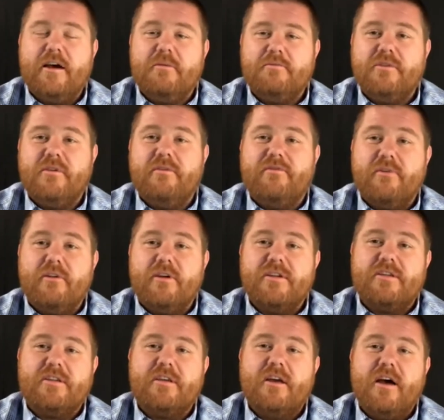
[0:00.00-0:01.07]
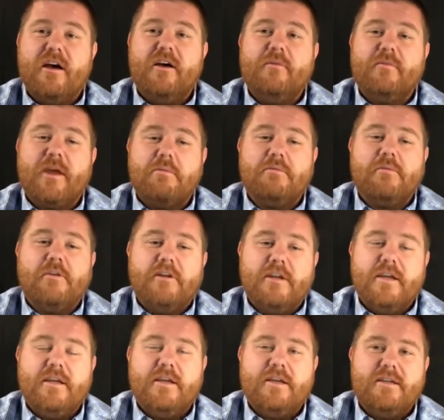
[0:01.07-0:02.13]
to their fullest
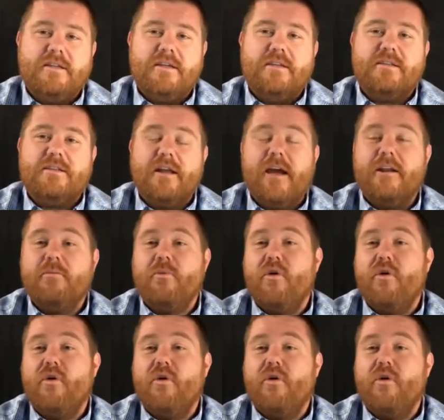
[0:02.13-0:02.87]
capability is an item.